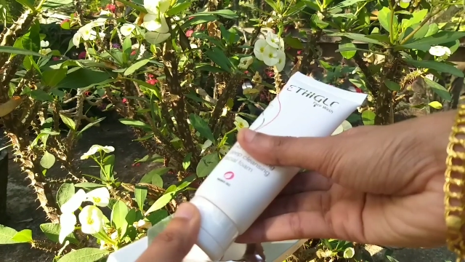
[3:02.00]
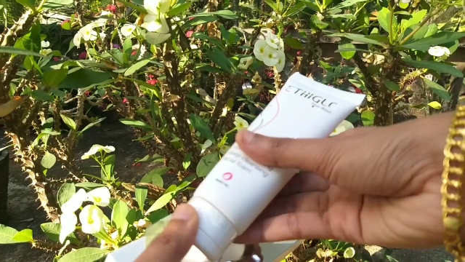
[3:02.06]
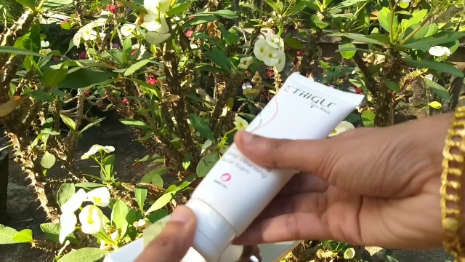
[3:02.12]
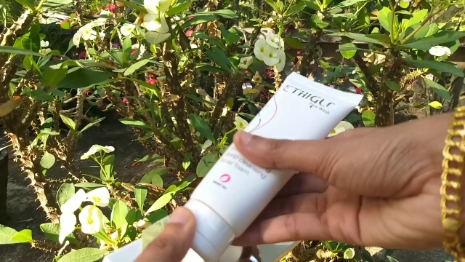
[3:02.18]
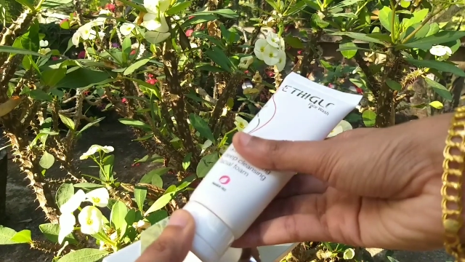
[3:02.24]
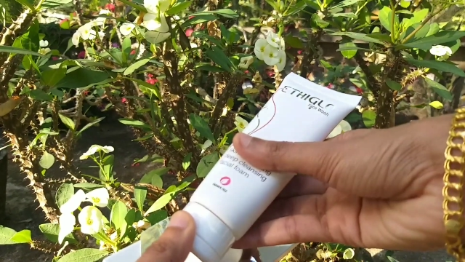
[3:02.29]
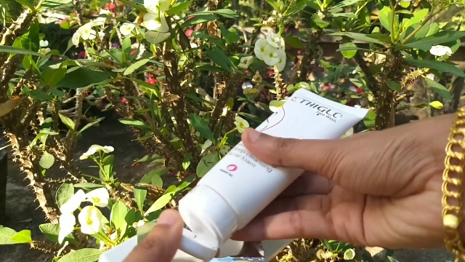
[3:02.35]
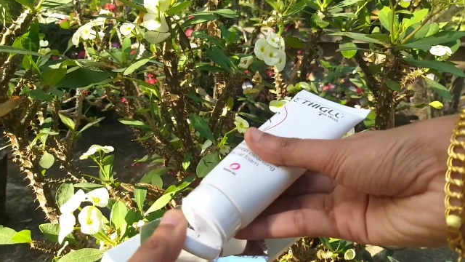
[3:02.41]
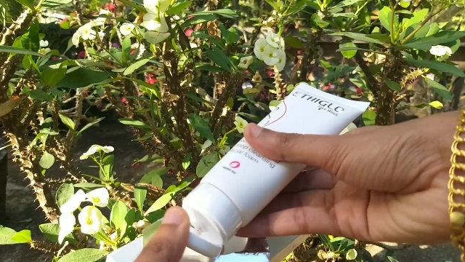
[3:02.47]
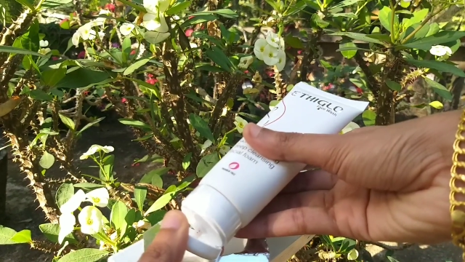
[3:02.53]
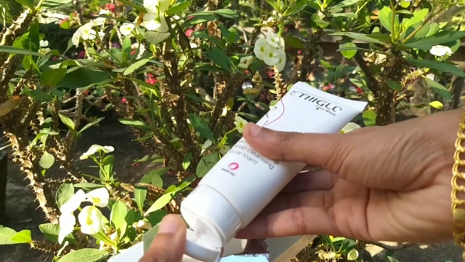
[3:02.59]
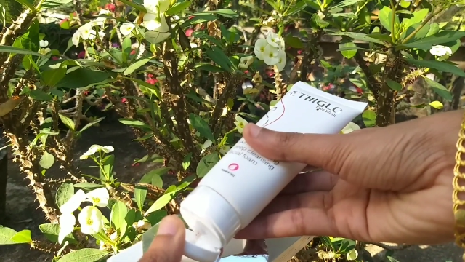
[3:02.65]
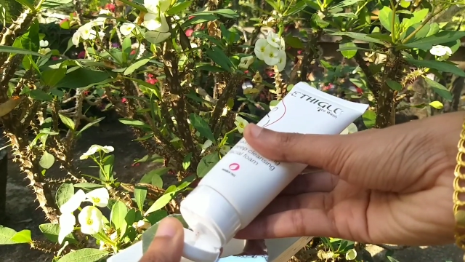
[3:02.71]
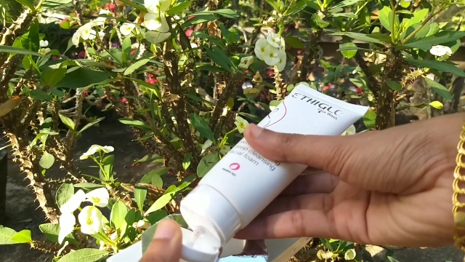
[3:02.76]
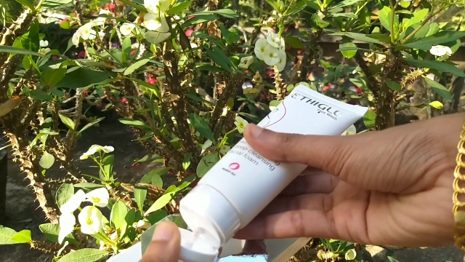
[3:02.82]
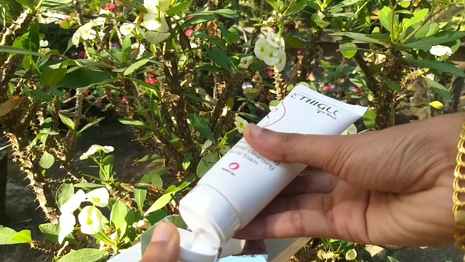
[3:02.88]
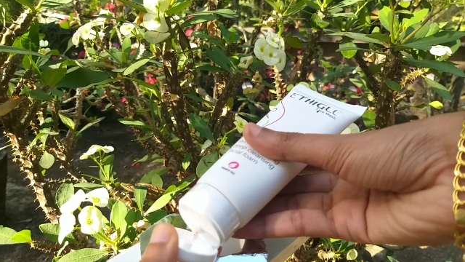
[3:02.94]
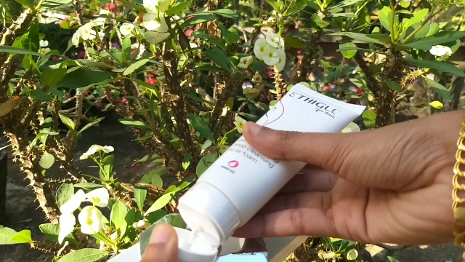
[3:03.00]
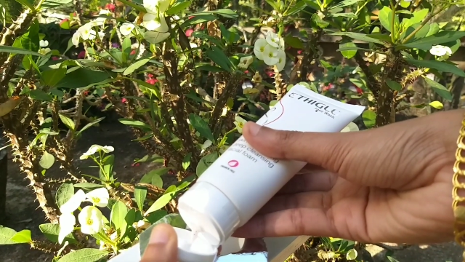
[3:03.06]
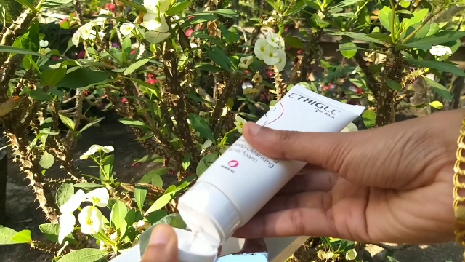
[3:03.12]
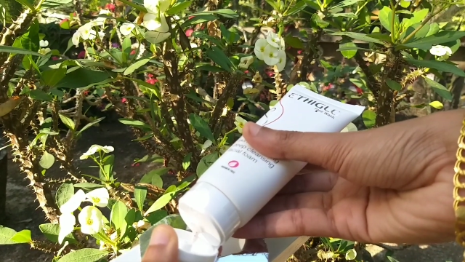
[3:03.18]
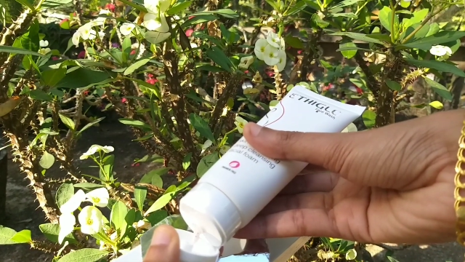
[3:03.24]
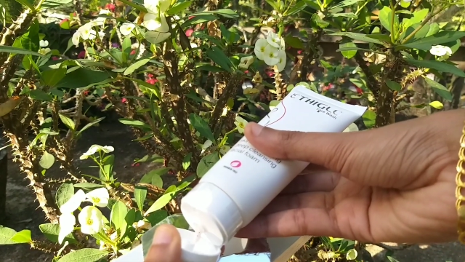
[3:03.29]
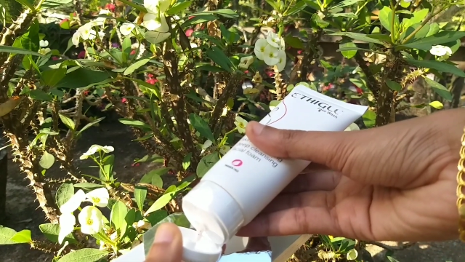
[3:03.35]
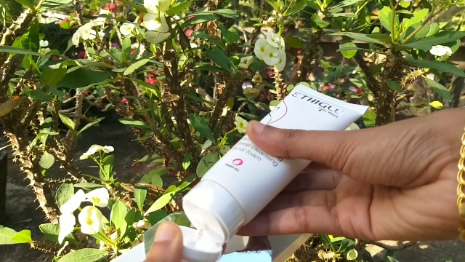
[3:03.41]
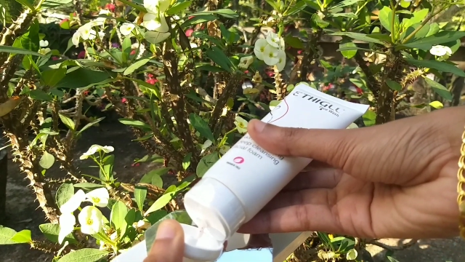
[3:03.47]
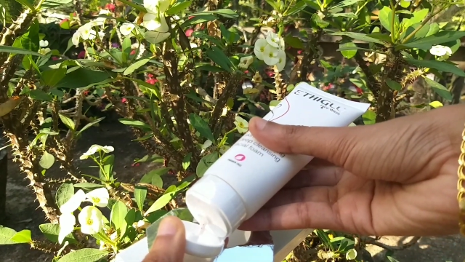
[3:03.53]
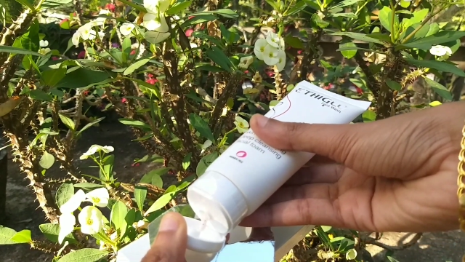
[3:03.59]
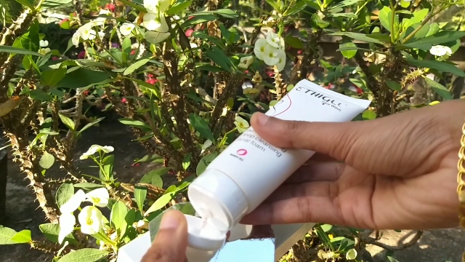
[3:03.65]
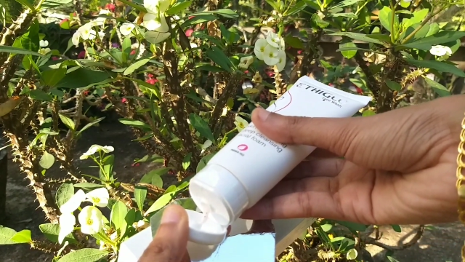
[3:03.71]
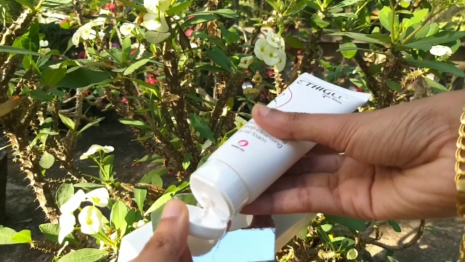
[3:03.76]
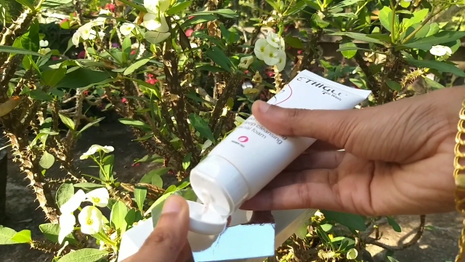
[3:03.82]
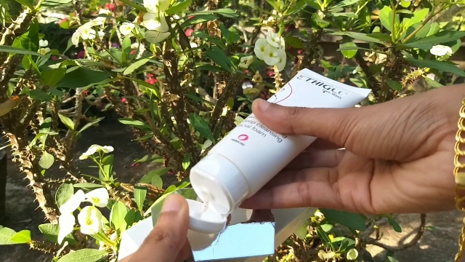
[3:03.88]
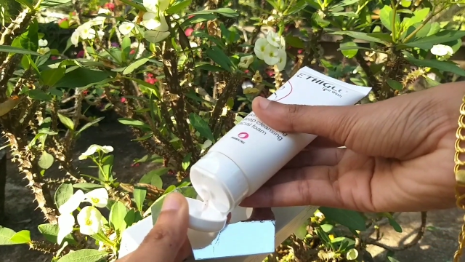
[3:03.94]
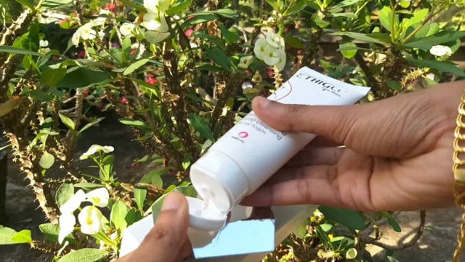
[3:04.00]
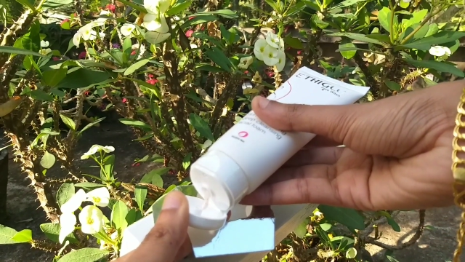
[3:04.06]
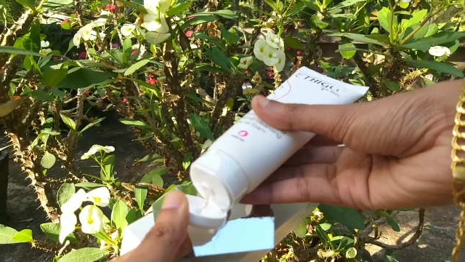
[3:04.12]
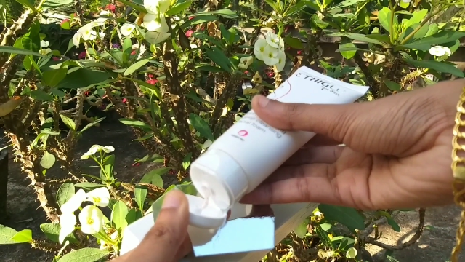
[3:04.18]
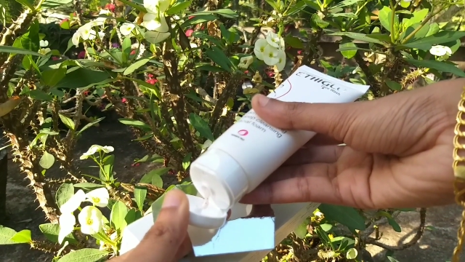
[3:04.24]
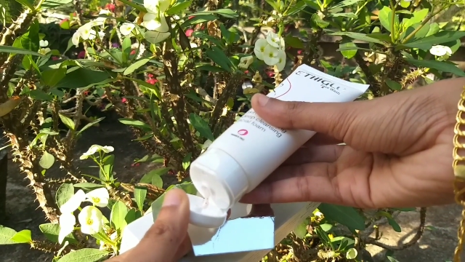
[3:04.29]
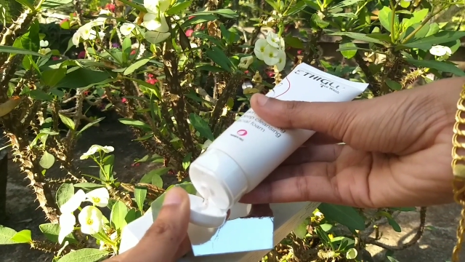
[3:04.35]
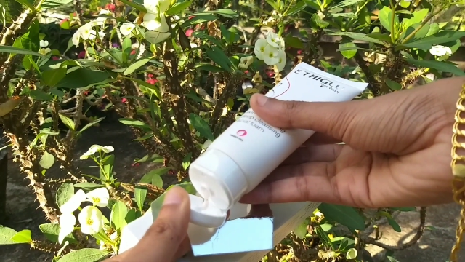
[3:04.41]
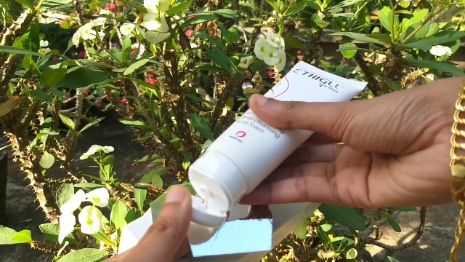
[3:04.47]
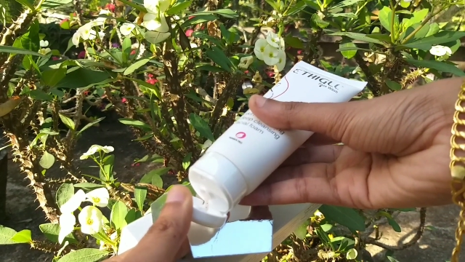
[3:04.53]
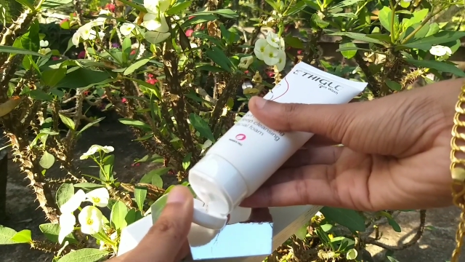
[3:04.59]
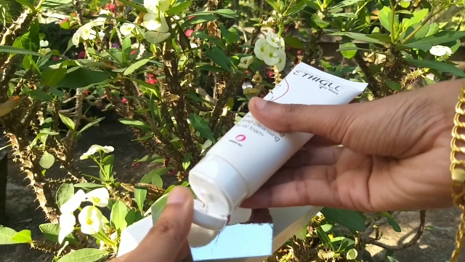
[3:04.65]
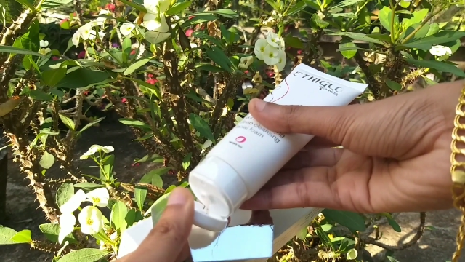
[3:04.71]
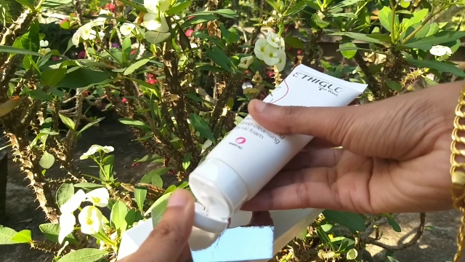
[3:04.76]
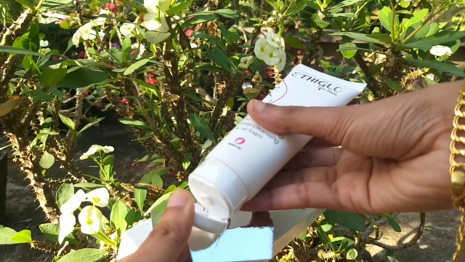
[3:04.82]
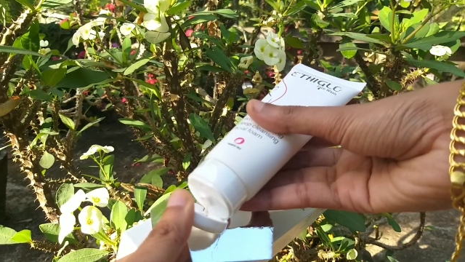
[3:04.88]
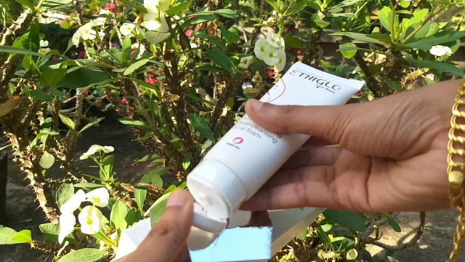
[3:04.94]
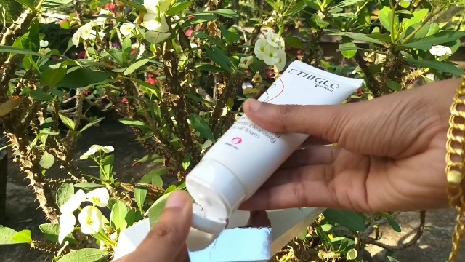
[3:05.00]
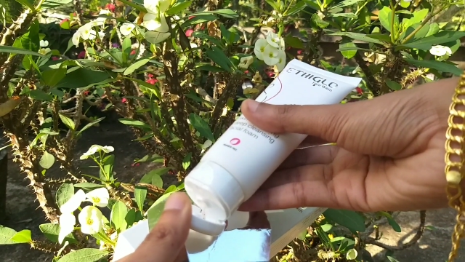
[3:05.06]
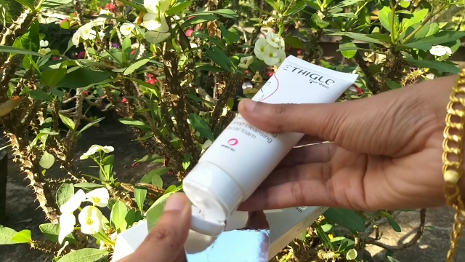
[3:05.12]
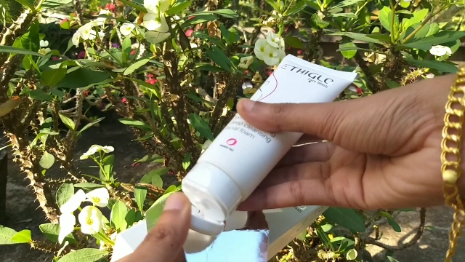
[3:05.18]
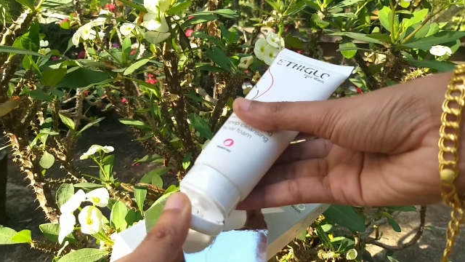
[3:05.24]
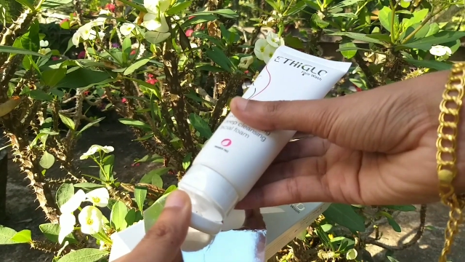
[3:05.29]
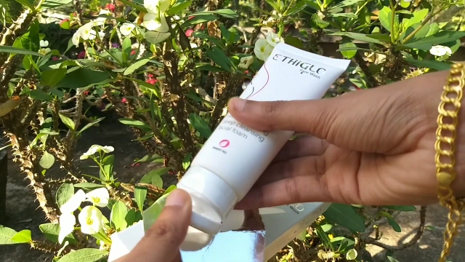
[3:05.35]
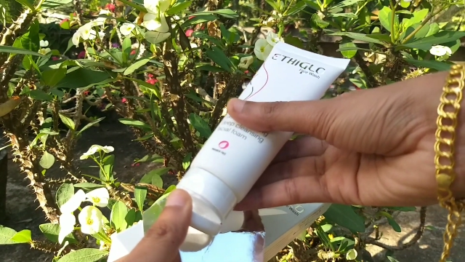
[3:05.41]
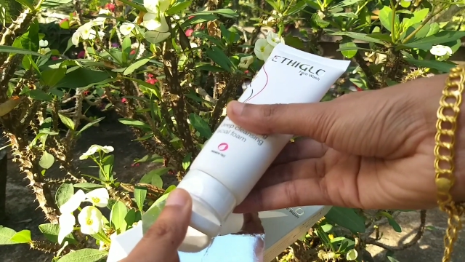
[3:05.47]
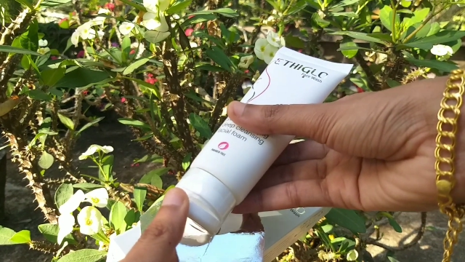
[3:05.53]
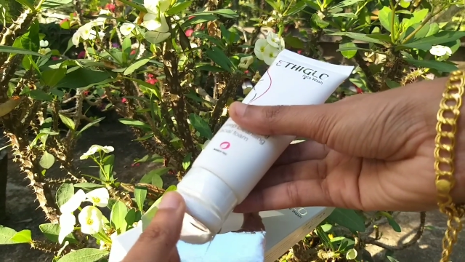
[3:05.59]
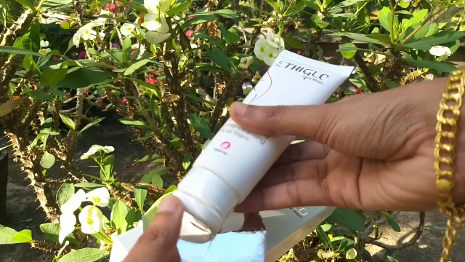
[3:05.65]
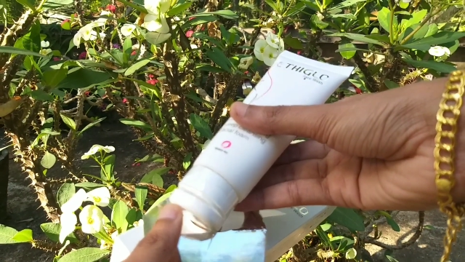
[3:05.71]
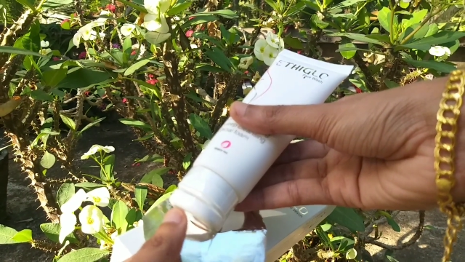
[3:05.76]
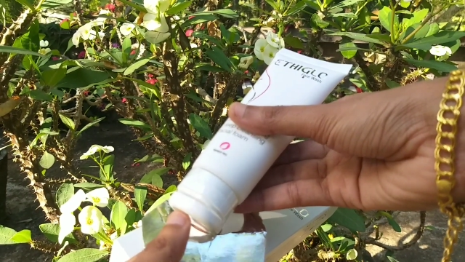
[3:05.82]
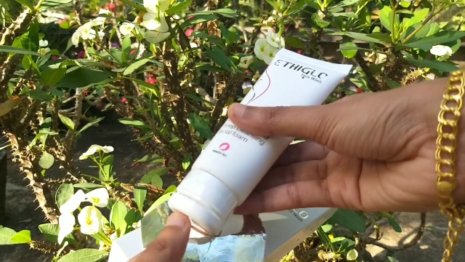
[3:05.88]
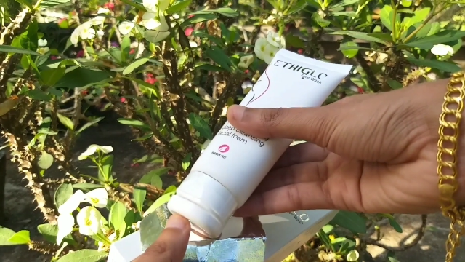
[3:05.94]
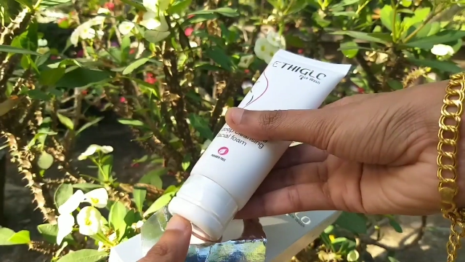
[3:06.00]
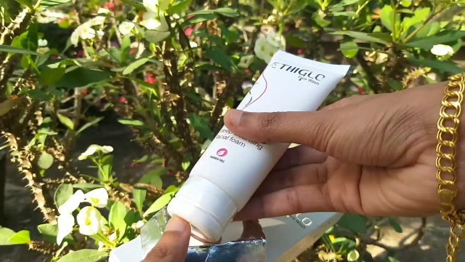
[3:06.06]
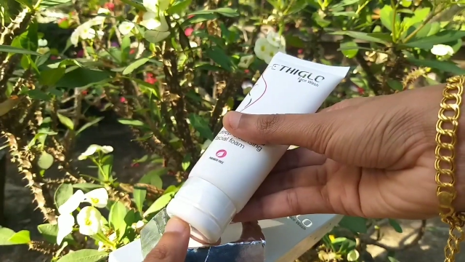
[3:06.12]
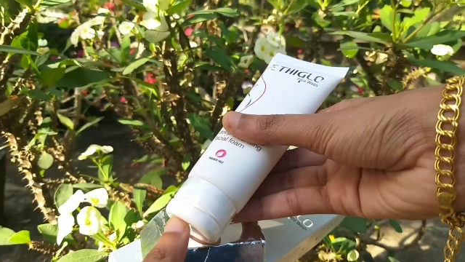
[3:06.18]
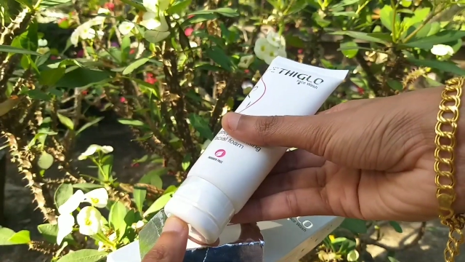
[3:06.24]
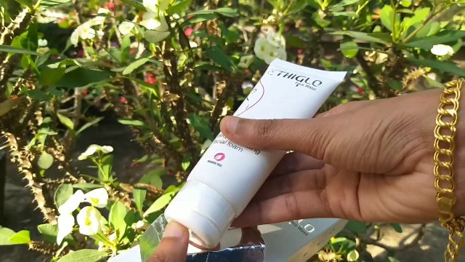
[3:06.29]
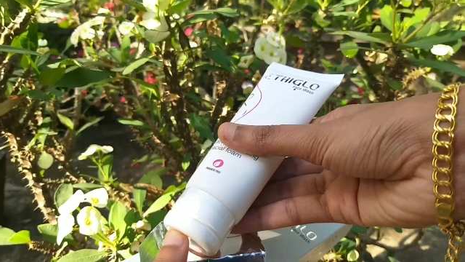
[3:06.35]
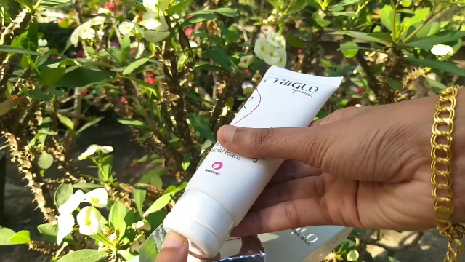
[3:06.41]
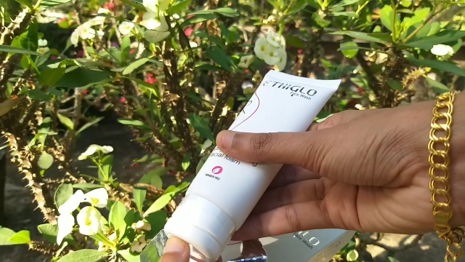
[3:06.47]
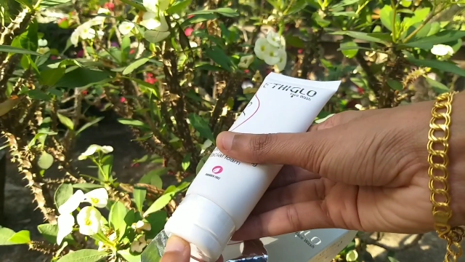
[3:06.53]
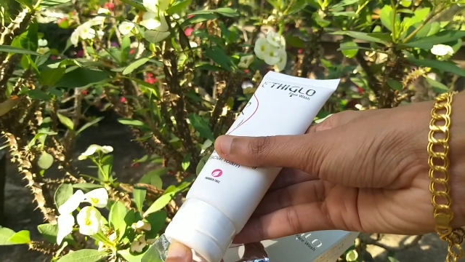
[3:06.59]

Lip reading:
No face is visible, so there are no lips to read.